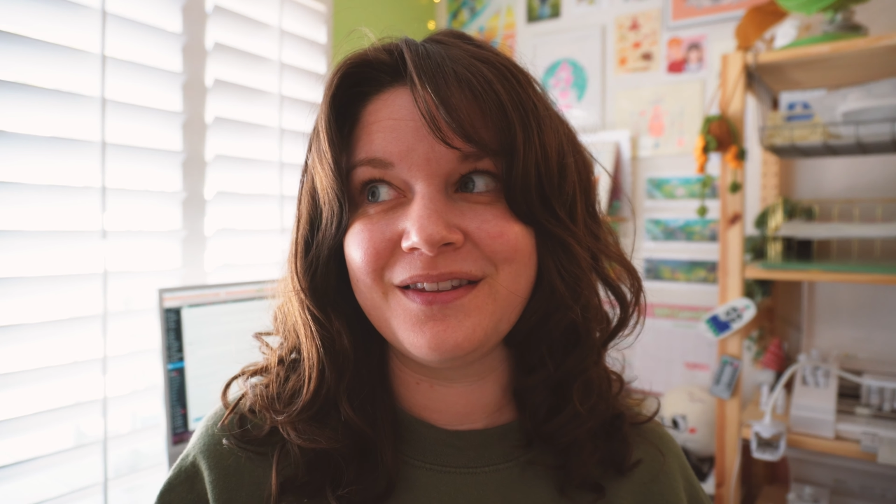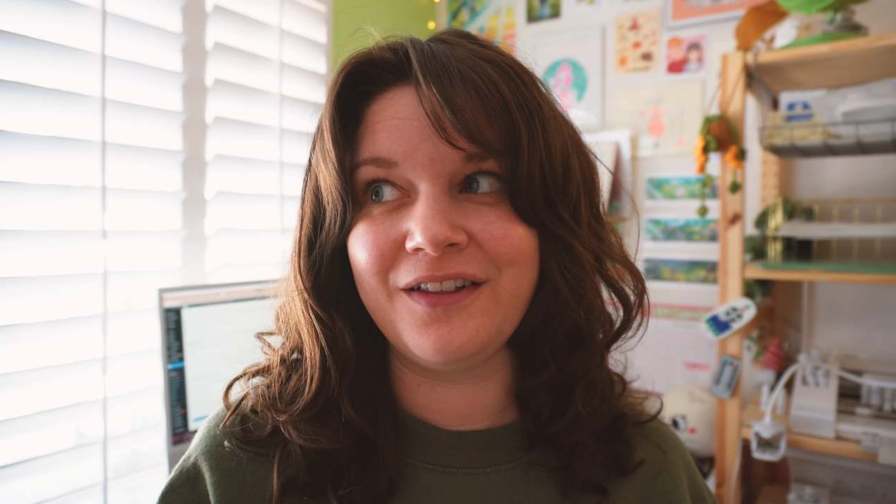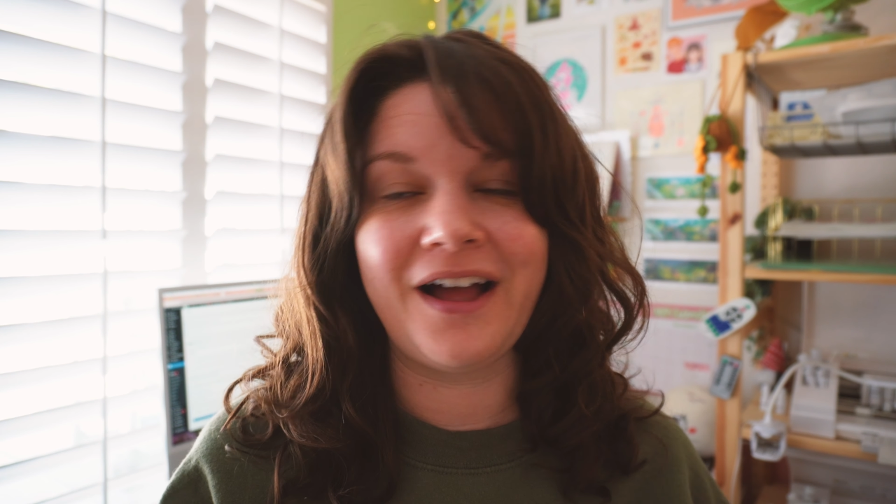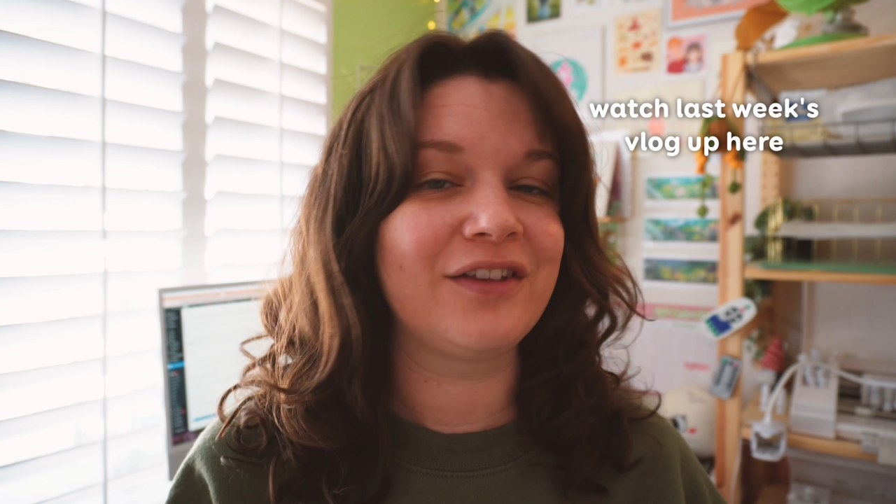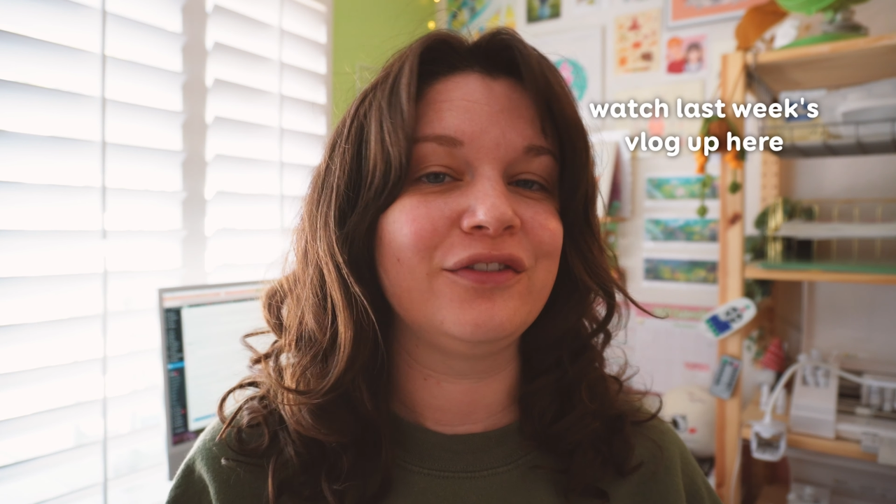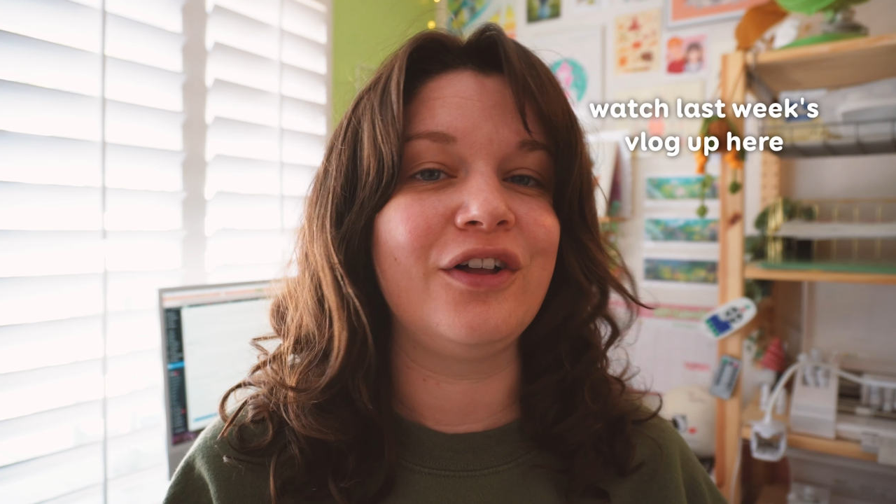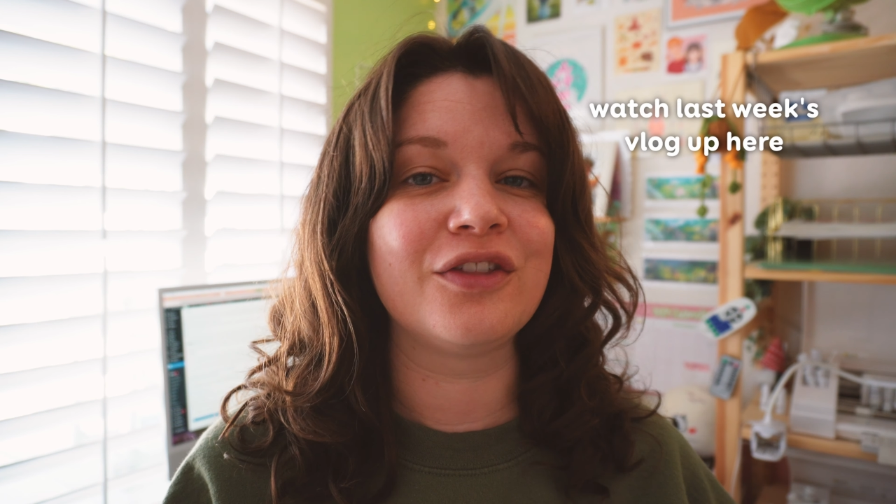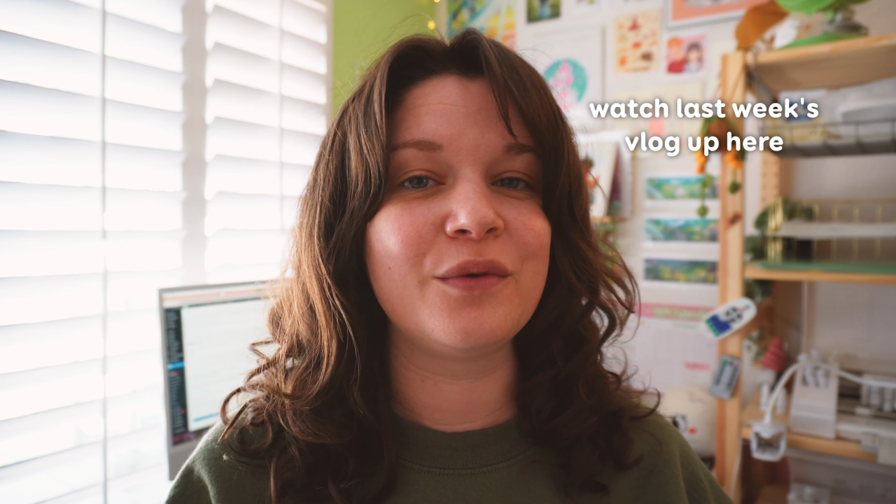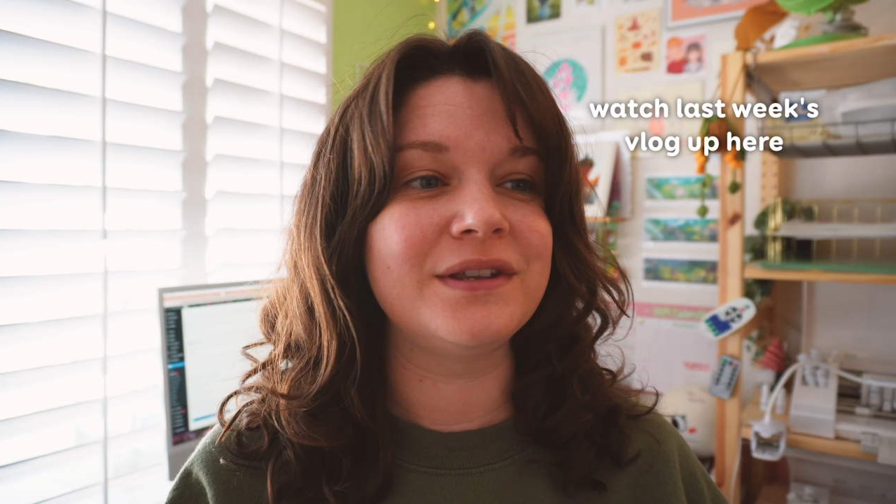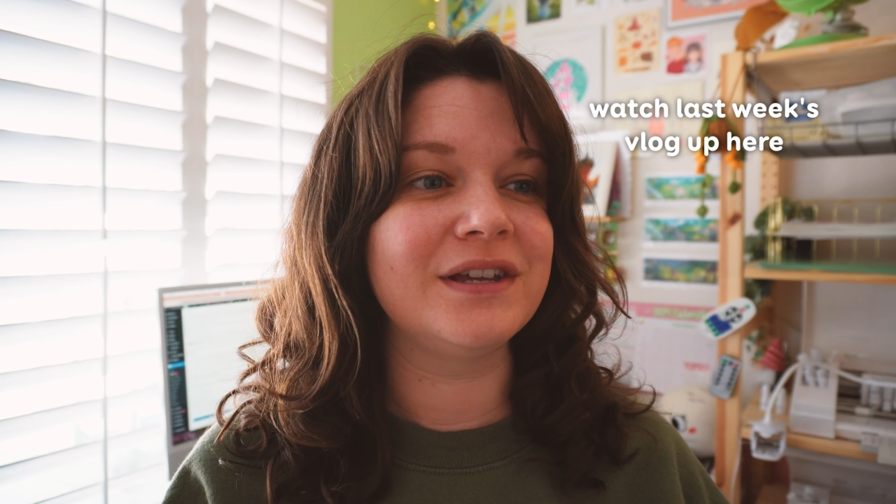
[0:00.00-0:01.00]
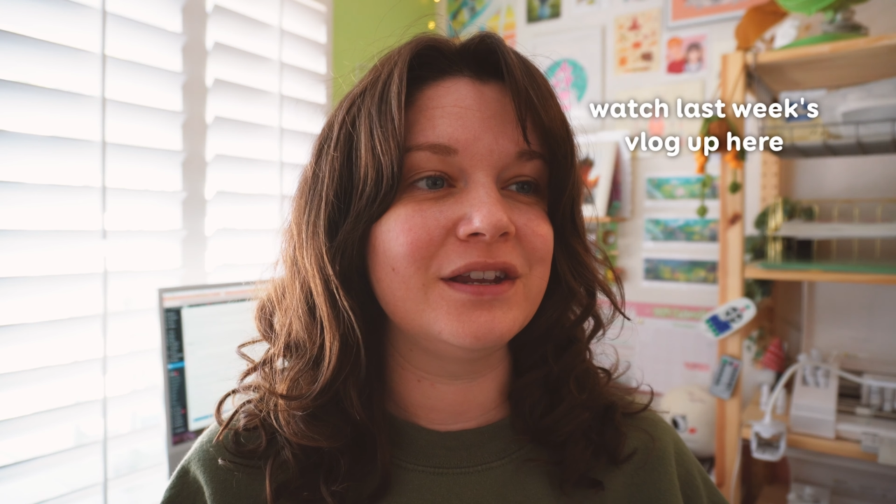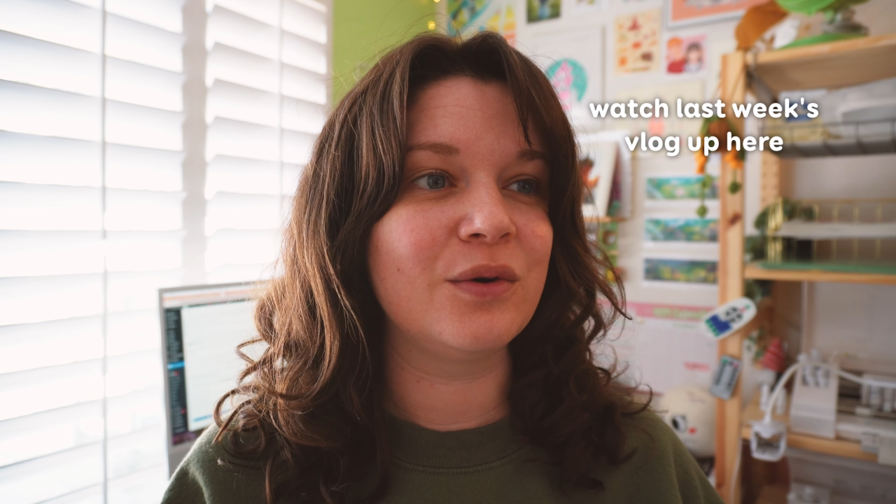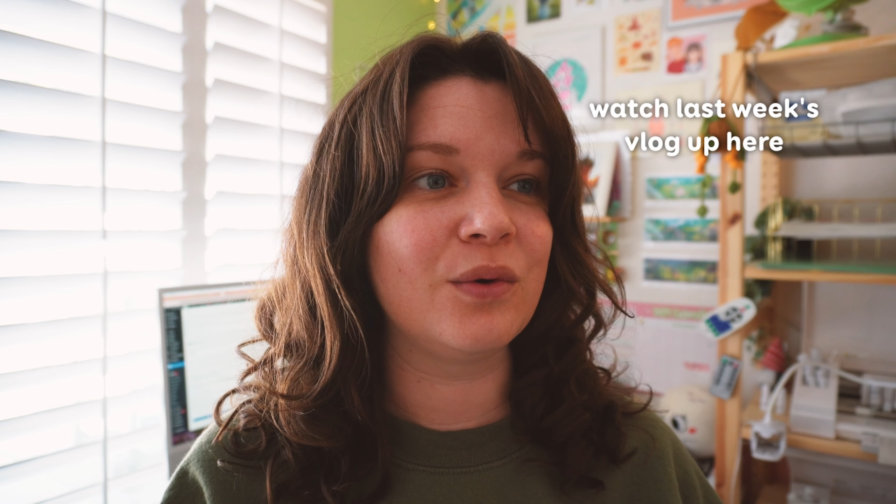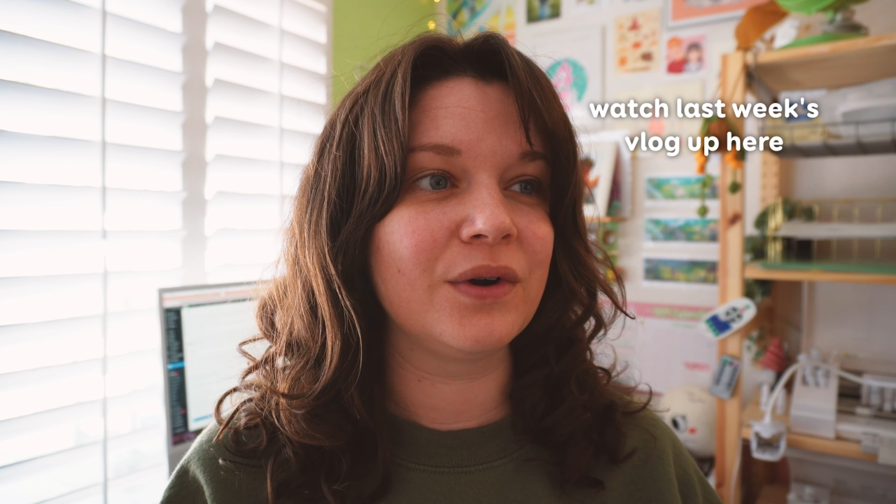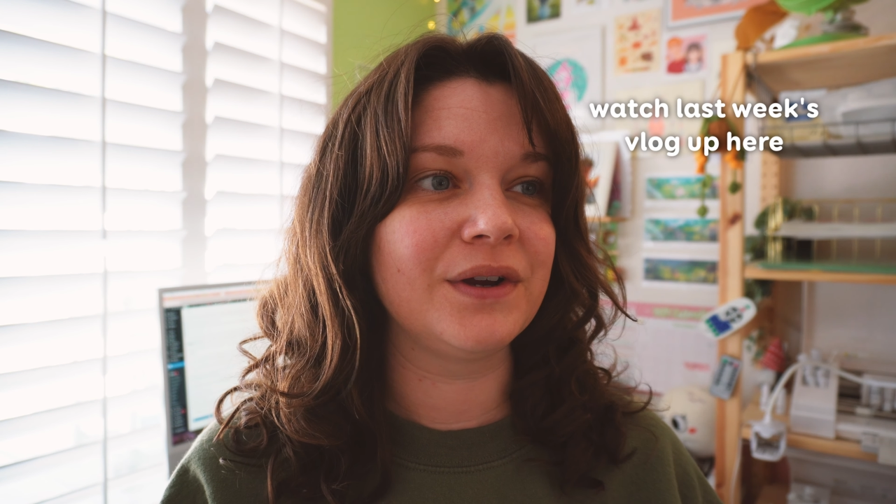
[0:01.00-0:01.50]
the last vlog that we did
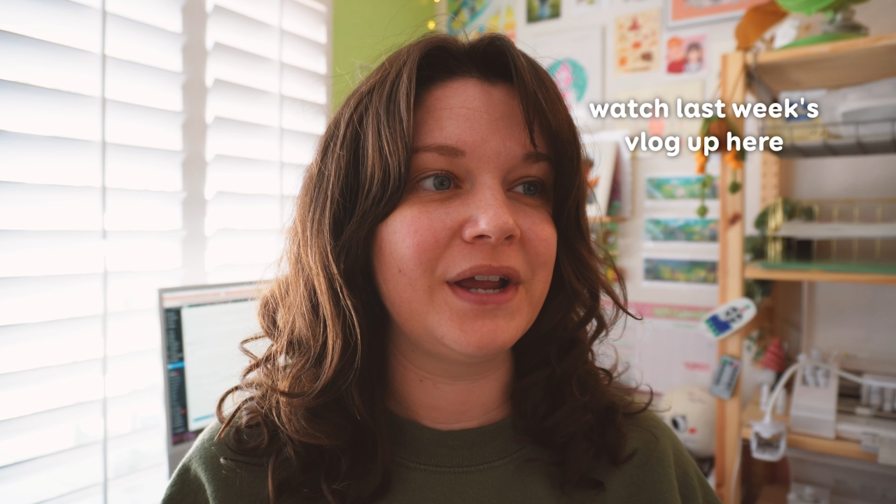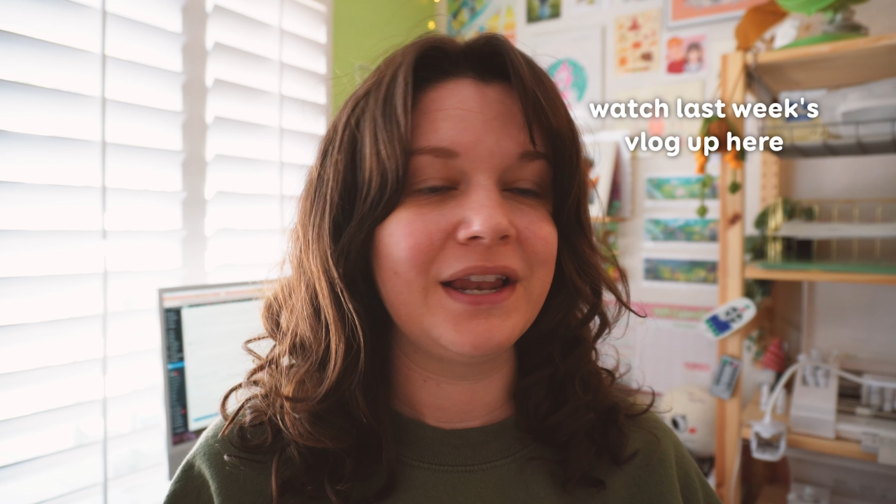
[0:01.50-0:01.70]
or